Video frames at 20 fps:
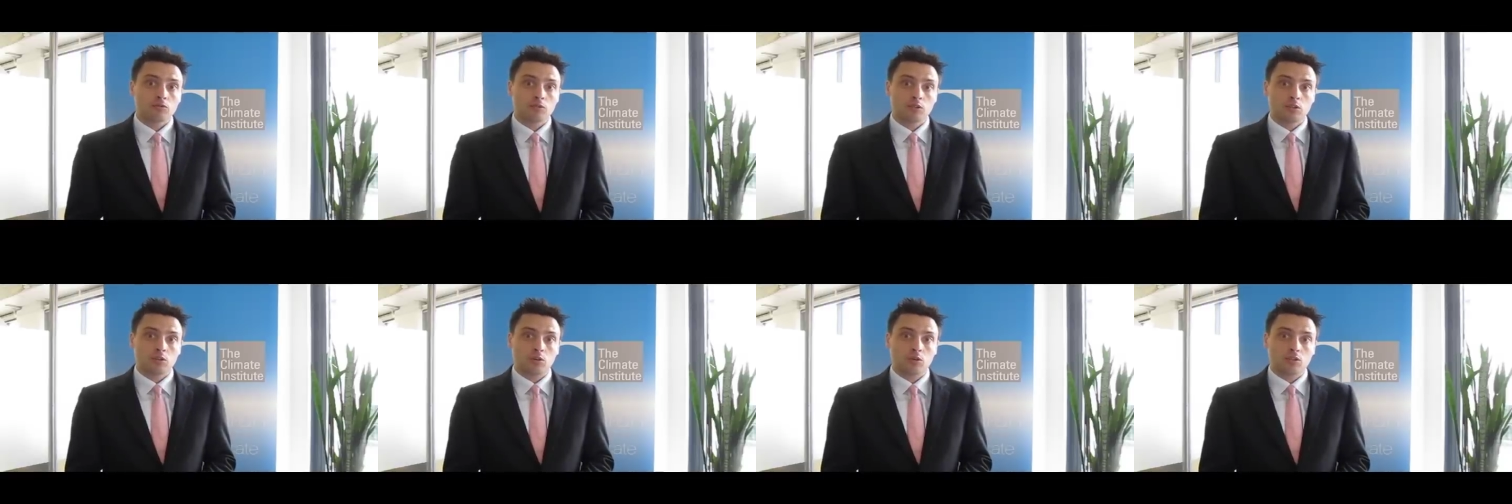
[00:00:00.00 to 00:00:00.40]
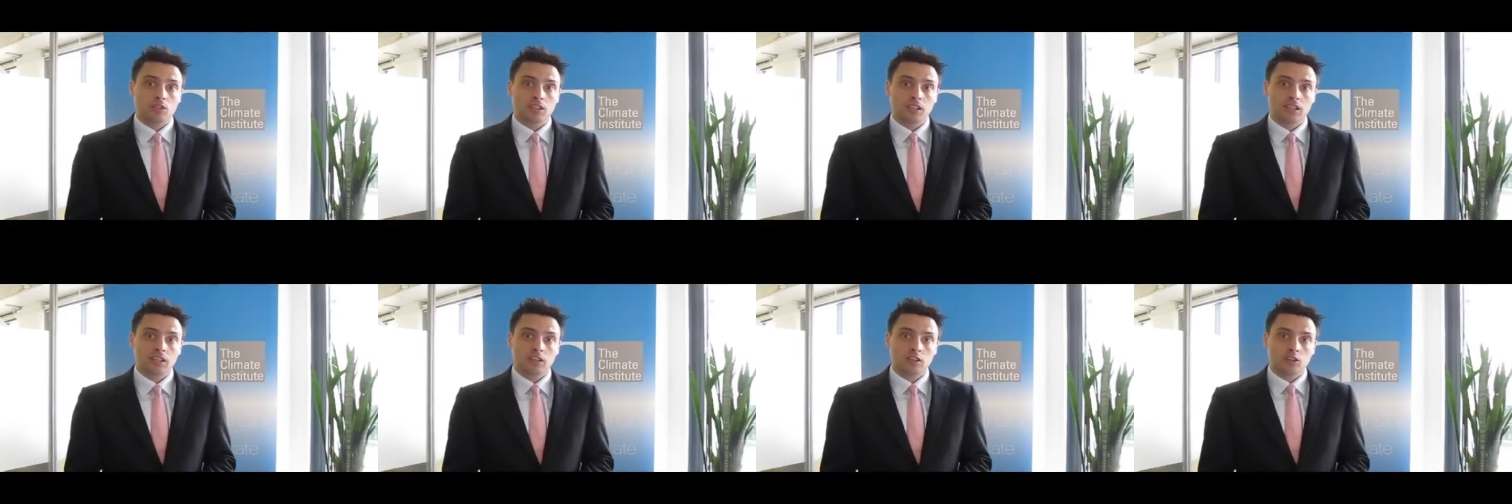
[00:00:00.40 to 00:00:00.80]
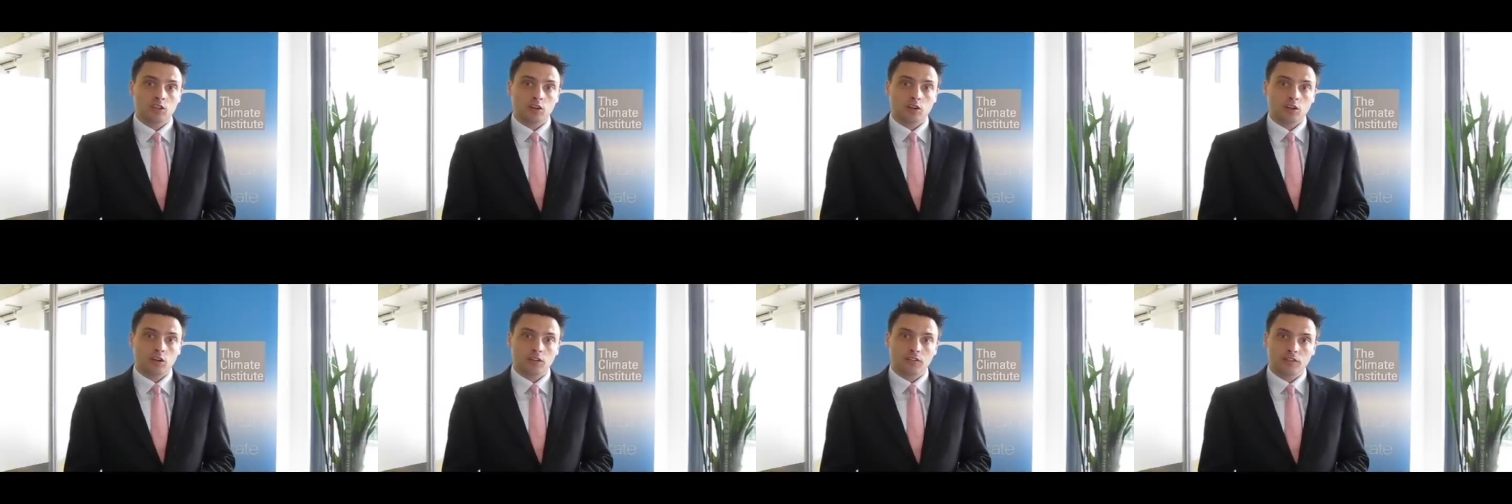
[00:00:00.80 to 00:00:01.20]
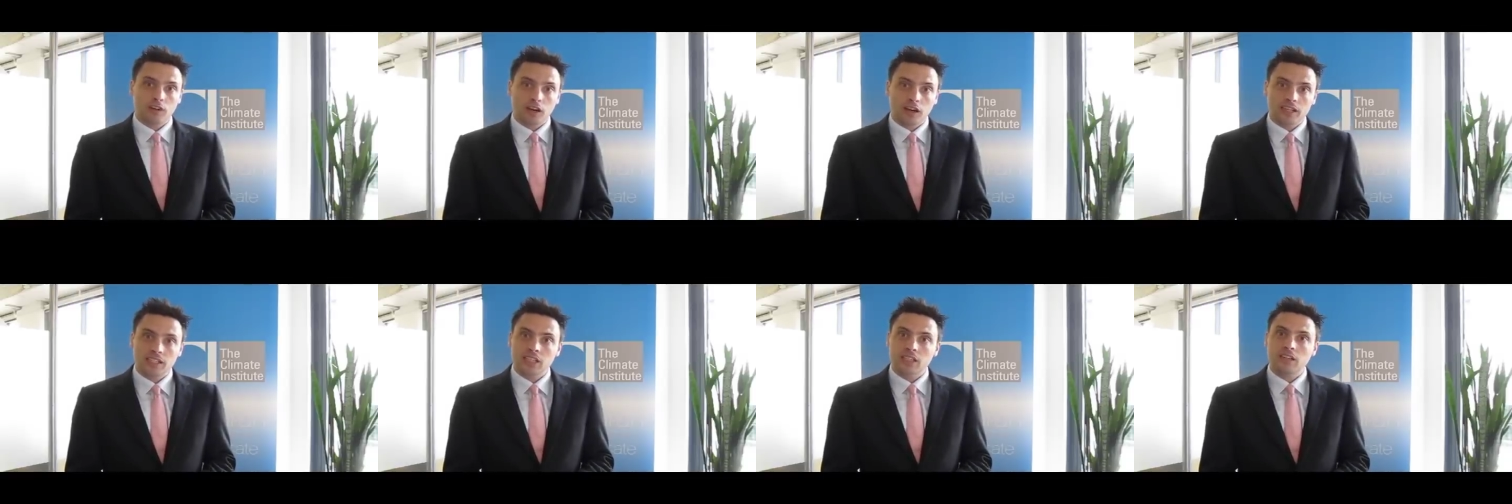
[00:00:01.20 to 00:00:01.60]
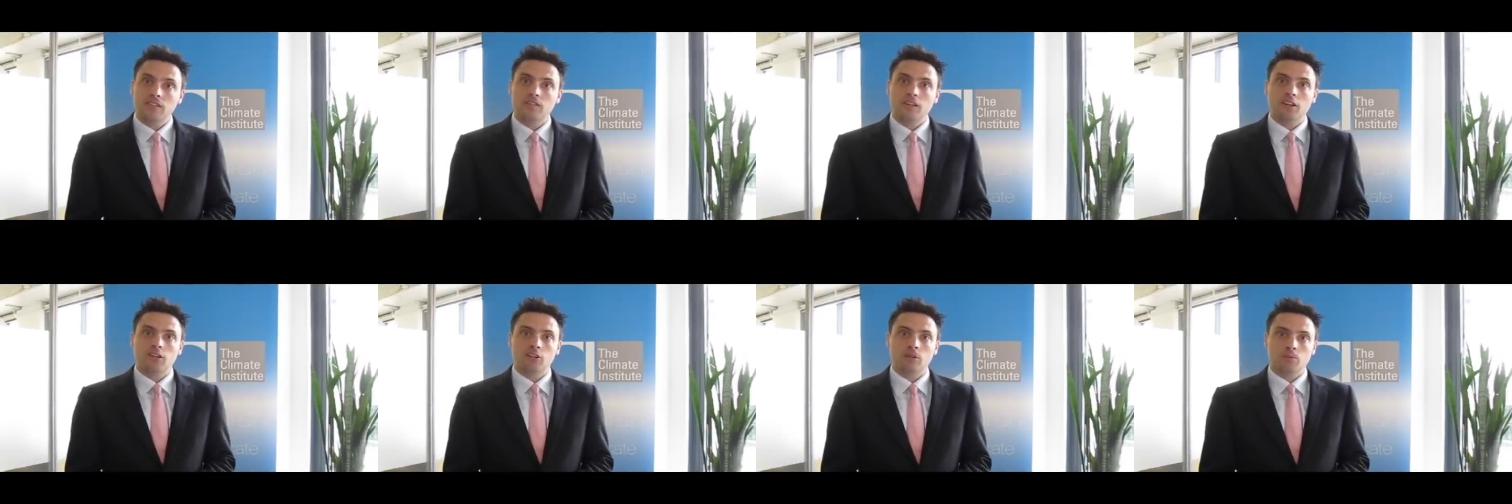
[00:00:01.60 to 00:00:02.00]
resulted in a total of 19
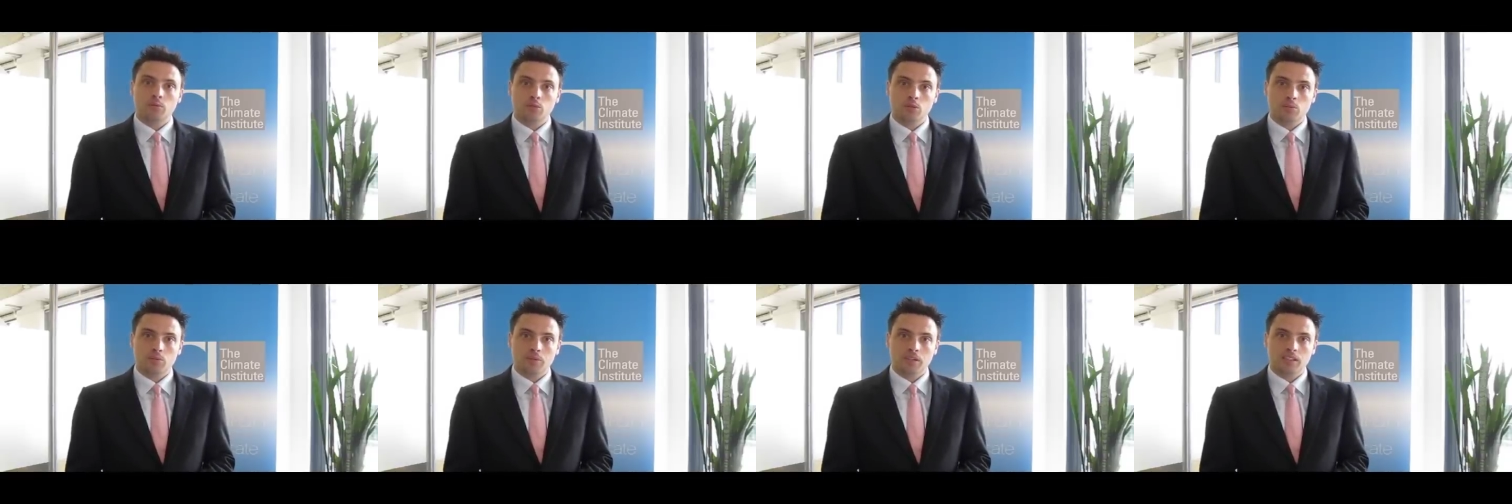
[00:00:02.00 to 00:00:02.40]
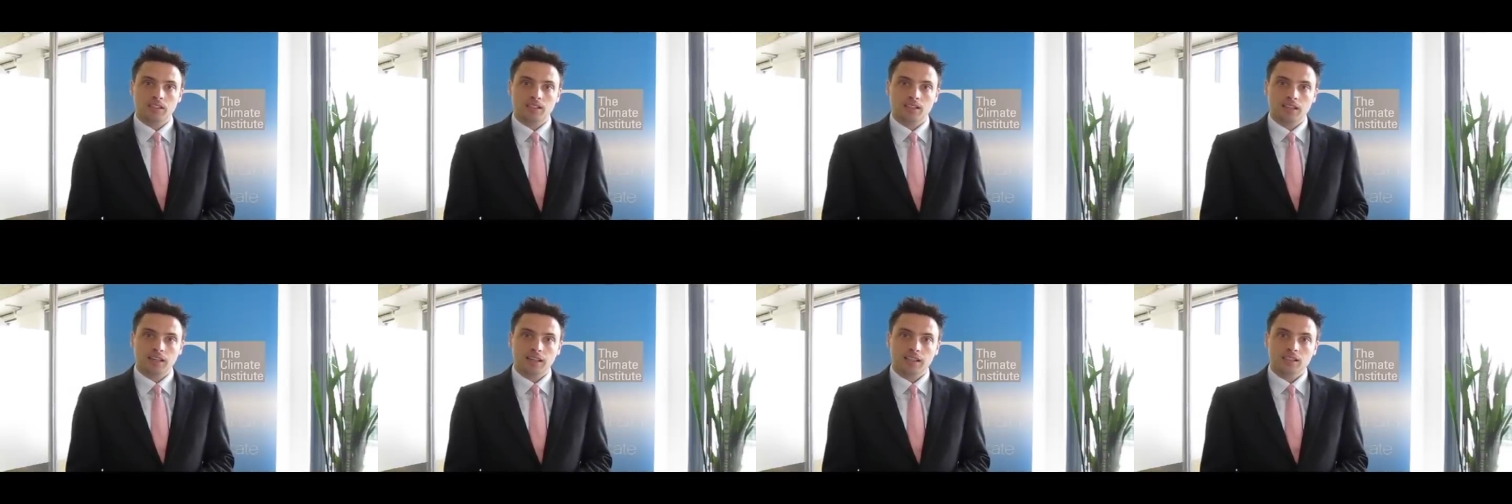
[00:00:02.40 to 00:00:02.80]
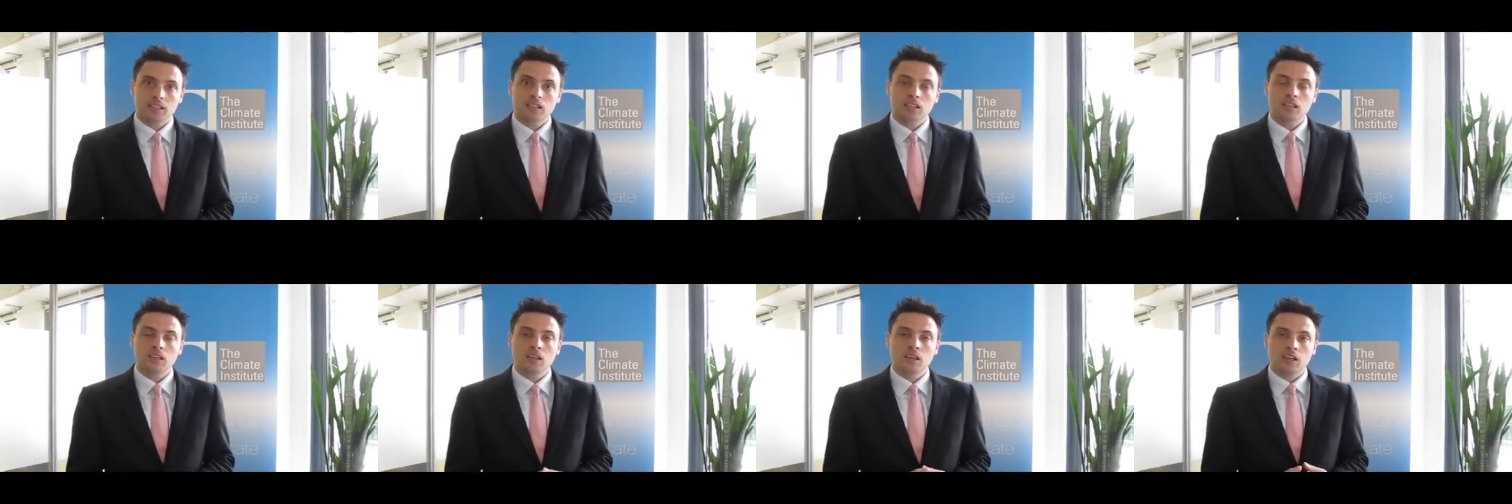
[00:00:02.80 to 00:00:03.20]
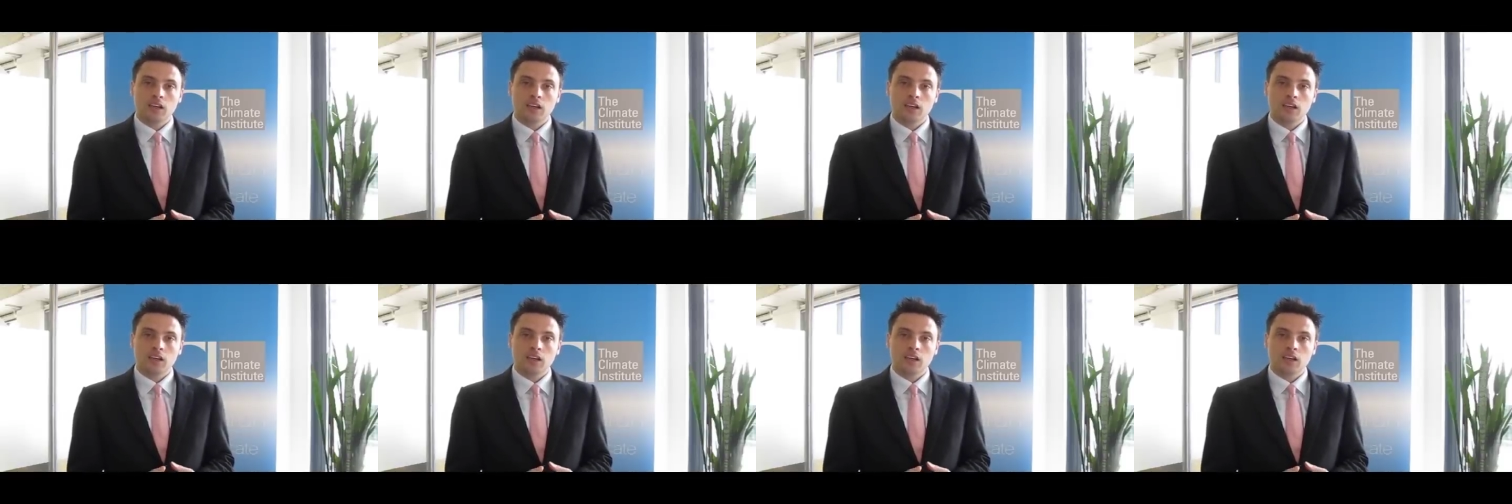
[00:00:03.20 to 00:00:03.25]
variables being selected